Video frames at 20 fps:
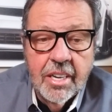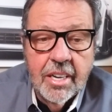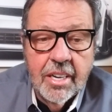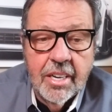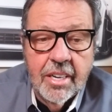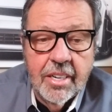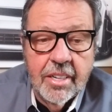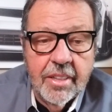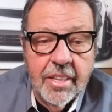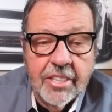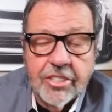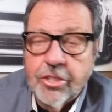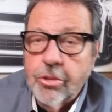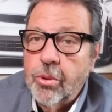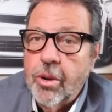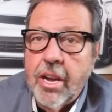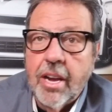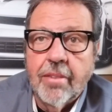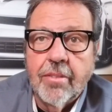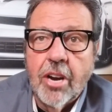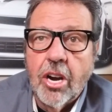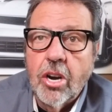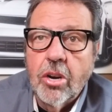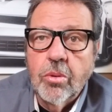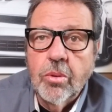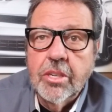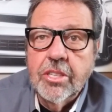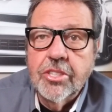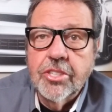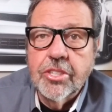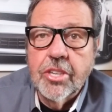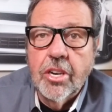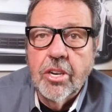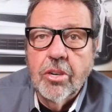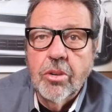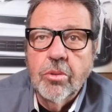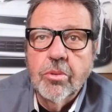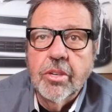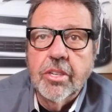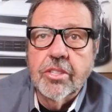That's the way I've always
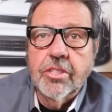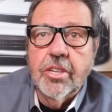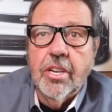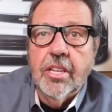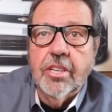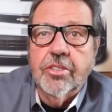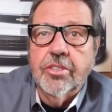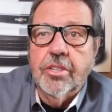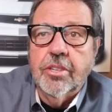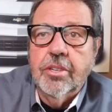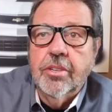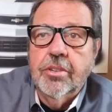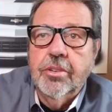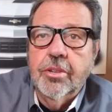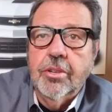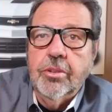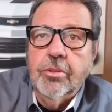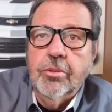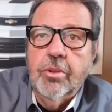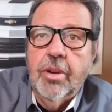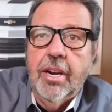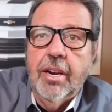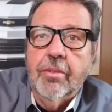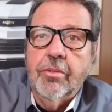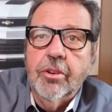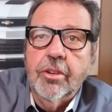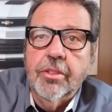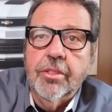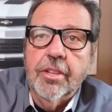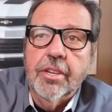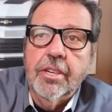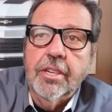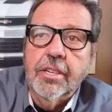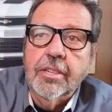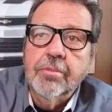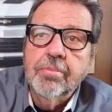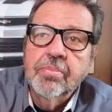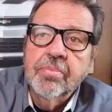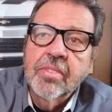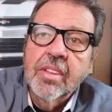sold, is listen to
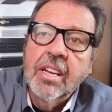everything.